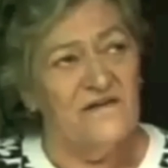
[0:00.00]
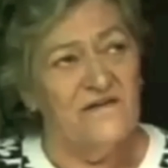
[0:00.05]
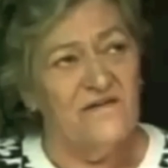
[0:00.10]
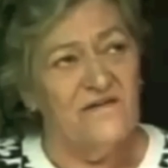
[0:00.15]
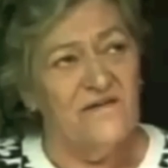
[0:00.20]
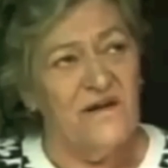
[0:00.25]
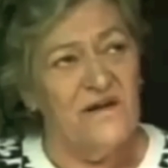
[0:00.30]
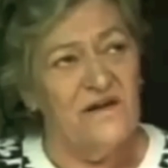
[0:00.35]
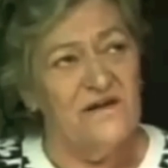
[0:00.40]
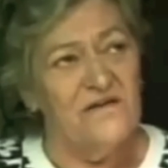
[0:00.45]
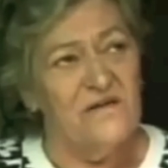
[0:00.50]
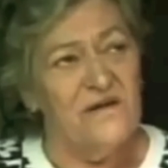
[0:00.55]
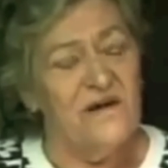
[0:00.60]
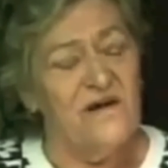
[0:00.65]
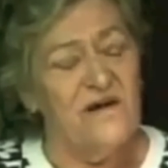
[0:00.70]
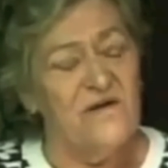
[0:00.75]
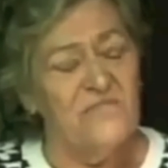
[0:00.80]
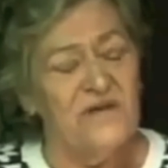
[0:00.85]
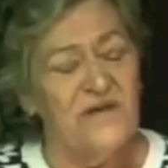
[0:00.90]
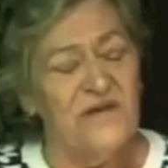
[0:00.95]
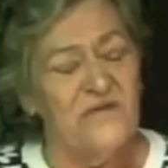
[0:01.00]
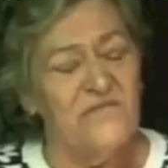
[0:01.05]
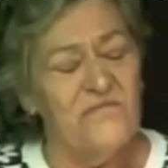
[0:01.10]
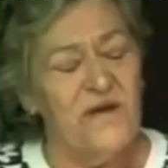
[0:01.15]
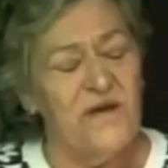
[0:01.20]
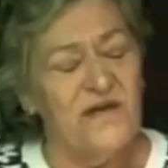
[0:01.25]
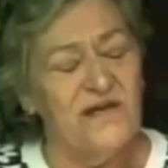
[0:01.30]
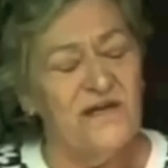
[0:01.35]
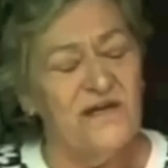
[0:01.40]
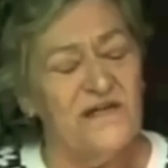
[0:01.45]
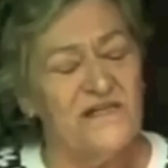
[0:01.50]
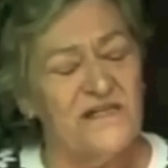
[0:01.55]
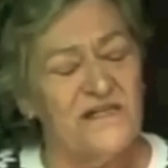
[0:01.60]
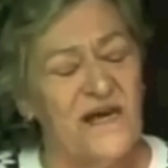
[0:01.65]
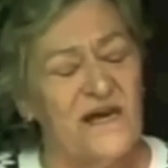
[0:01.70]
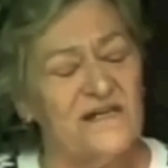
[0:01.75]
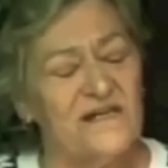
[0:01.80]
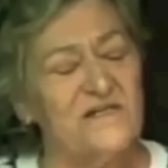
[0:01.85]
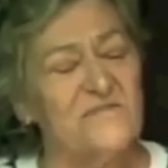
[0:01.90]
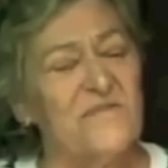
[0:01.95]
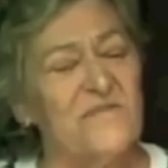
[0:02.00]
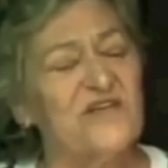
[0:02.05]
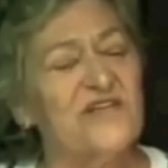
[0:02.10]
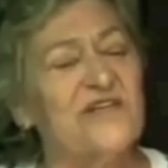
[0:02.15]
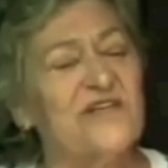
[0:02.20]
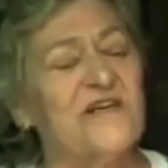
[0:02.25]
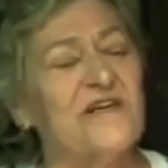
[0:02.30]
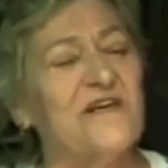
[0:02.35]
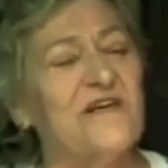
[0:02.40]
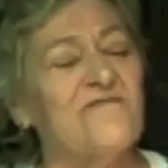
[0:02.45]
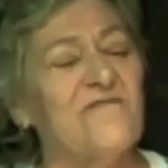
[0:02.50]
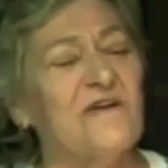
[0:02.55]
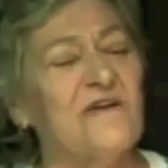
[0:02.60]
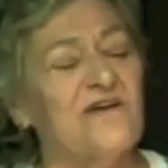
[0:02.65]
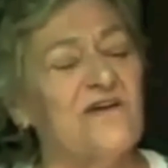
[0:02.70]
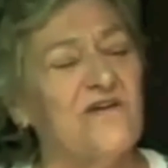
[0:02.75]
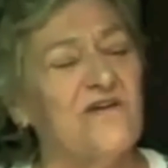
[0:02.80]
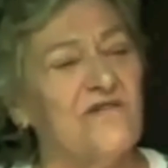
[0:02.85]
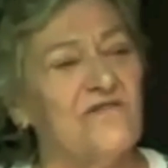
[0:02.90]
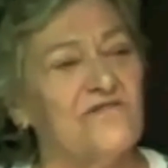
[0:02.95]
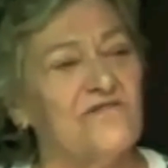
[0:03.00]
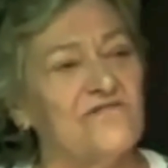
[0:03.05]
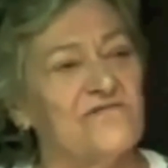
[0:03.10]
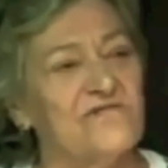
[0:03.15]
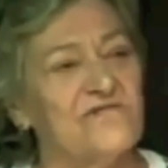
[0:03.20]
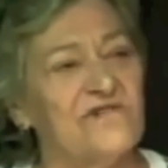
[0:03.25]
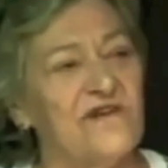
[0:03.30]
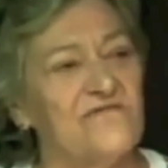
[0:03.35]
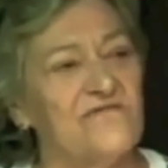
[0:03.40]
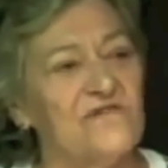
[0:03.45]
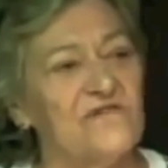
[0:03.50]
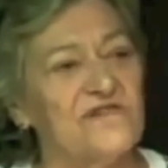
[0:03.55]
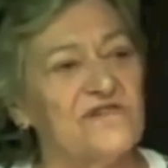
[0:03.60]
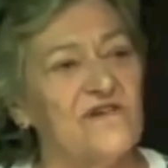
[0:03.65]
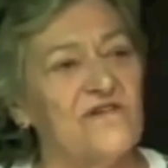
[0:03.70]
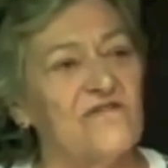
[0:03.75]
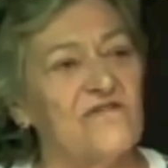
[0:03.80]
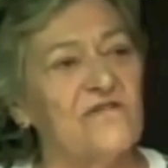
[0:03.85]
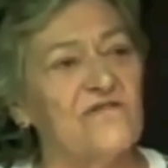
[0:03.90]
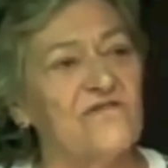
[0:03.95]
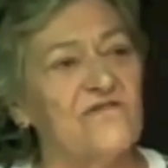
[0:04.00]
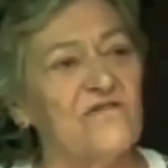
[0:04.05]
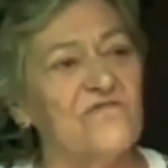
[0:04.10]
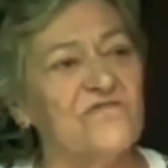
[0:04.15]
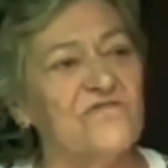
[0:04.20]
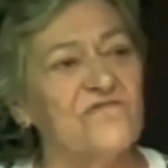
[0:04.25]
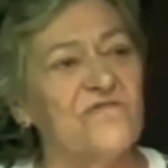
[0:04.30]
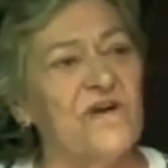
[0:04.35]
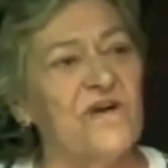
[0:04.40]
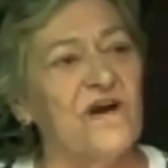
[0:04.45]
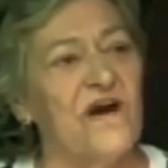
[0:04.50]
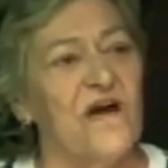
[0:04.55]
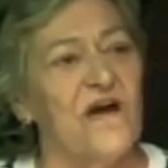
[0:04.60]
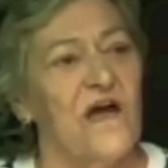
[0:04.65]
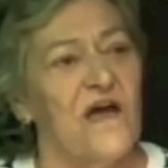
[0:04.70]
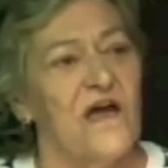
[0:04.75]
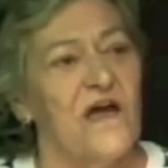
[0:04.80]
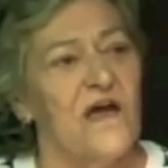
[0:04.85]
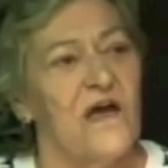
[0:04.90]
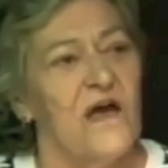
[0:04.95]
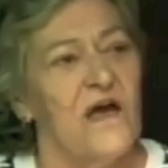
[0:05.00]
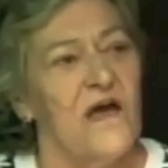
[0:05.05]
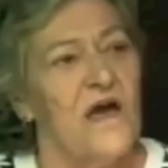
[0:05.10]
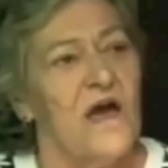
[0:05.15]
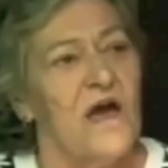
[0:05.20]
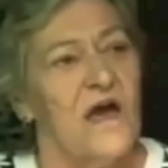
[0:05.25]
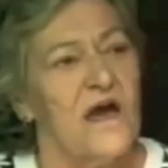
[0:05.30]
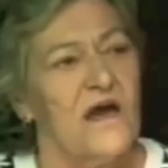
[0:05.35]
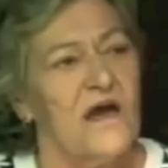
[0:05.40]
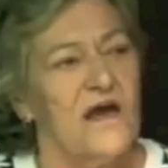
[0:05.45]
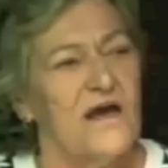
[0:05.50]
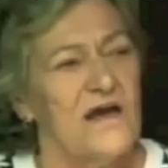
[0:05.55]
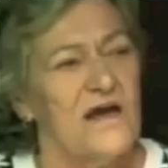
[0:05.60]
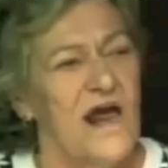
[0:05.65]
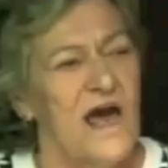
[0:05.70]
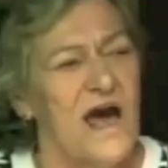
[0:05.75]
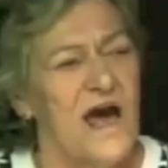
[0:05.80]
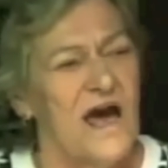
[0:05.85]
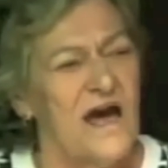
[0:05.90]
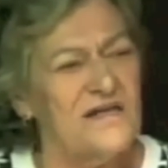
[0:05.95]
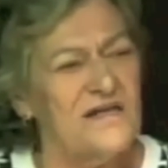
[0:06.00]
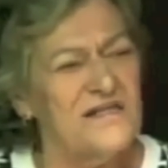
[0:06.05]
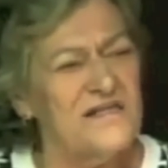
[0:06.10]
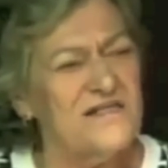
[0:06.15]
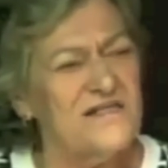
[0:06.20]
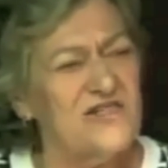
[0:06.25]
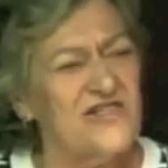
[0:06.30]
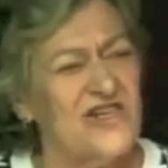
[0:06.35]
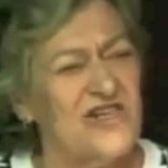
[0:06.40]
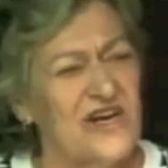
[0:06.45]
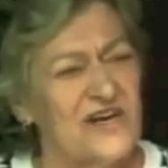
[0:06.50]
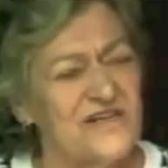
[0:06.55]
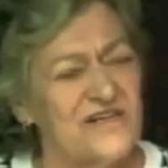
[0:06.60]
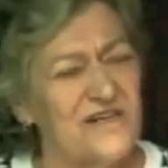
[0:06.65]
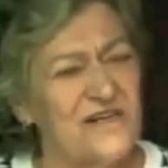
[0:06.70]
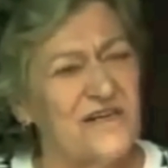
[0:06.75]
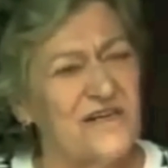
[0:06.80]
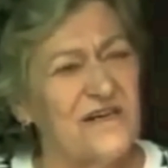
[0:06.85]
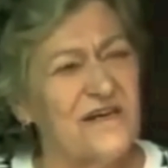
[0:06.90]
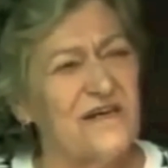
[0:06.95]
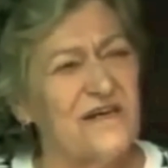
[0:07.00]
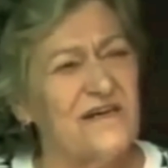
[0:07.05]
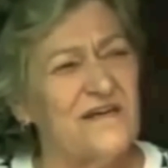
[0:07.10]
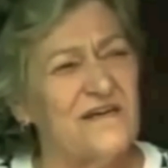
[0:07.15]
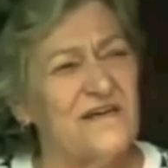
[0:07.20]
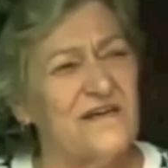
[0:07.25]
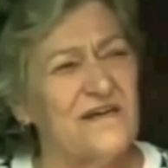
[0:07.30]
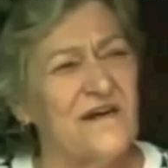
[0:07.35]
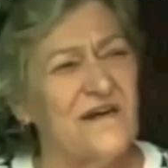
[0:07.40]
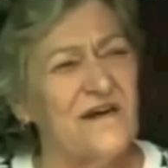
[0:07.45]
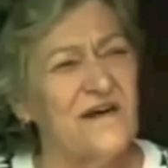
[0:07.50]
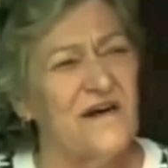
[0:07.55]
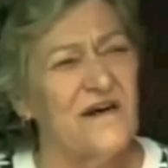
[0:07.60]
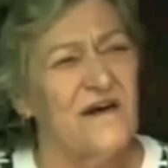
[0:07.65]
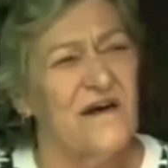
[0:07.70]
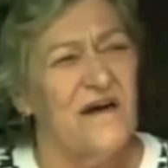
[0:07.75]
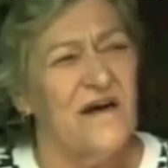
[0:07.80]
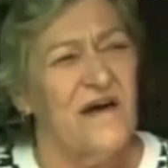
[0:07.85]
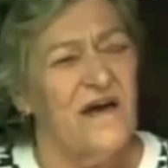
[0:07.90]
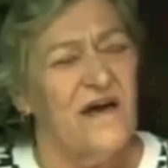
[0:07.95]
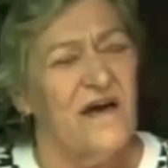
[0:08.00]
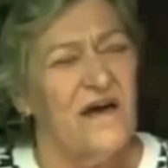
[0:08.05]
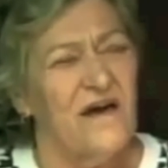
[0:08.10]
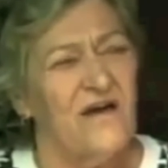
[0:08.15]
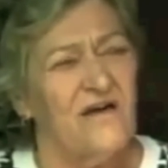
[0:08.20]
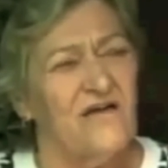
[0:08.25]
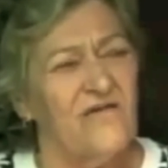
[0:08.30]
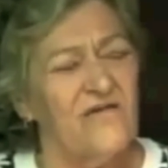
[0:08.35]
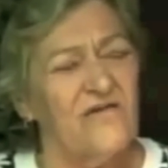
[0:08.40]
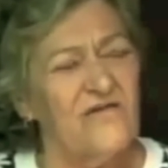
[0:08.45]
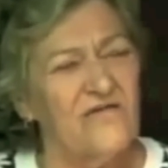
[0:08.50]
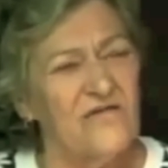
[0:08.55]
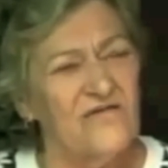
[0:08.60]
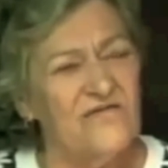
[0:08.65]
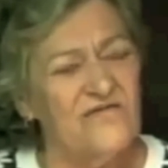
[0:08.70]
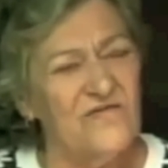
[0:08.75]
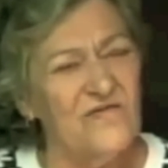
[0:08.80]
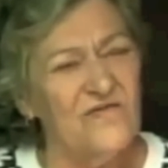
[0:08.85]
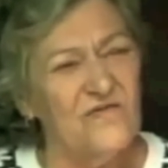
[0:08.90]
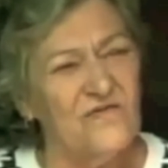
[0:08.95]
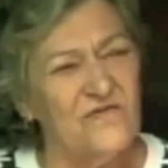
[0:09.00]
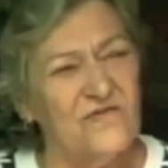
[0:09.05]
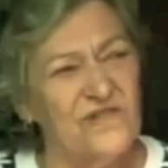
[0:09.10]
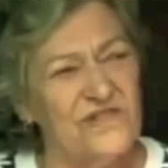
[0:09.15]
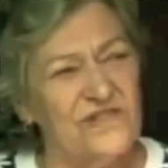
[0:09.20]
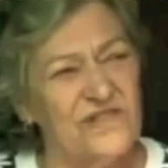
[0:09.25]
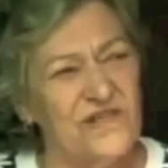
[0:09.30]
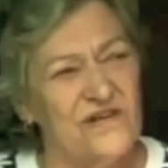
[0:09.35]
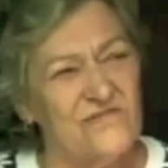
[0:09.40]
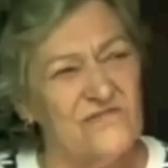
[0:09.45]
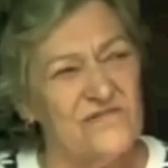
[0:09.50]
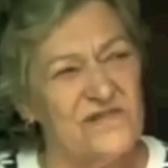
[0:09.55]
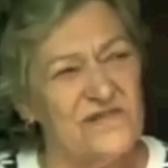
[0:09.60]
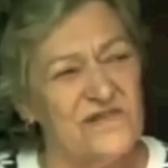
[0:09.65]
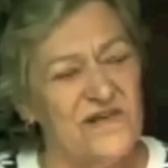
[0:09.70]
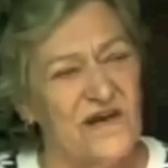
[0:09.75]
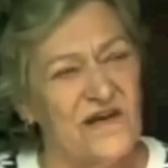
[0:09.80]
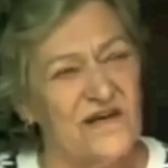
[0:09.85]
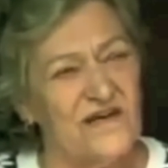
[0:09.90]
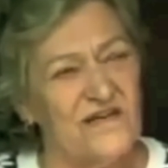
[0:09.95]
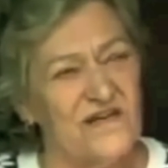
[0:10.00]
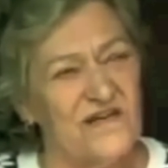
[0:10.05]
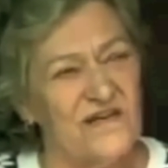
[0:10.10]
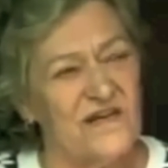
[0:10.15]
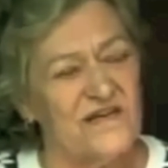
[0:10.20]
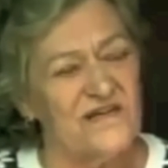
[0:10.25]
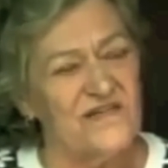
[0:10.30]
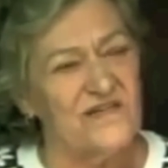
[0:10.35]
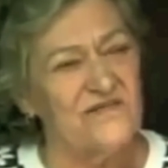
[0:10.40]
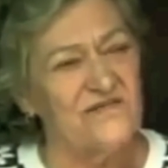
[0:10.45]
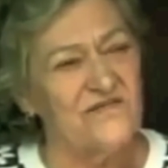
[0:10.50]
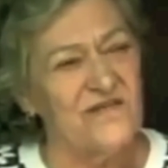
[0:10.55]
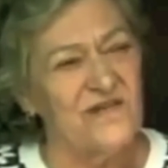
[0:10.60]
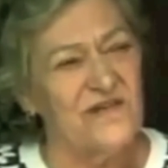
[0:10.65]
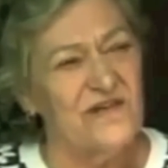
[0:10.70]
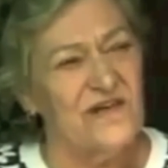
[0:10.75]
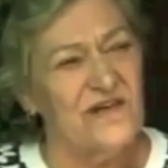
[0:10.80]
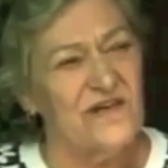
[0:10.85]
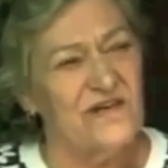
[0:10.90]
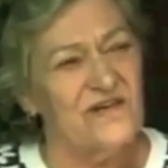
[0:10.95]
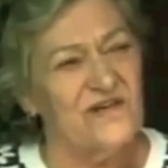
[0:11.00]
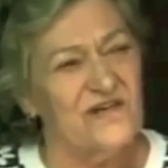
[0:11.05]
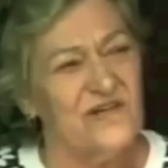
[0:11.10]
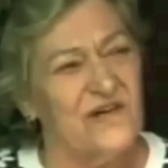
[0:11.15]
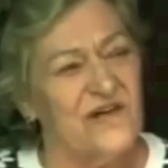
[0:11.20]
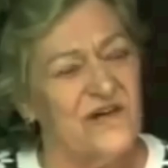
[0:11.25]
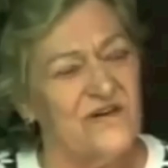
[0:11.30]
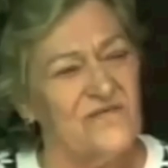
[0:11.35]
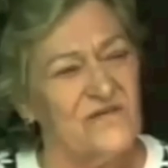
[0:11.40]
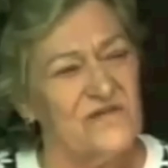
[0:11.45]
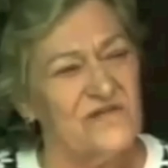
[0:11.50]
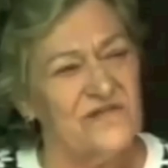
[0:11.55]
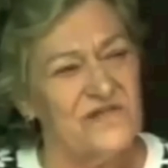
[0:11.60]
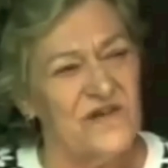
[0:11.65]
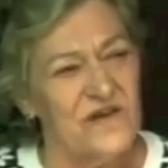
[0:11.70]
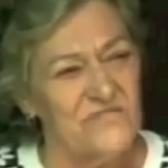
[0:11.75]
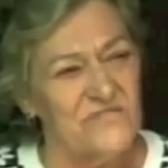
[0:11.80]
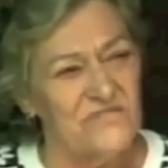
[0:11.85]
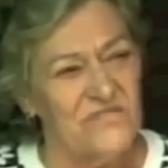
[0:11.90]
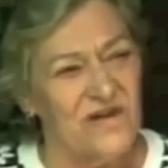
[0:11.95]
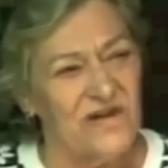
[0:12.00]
I don't know how, how many men, they start smashing the windows. There was a lot of glass shattering, a lot of noise outside, and I stood in a kitchen. I was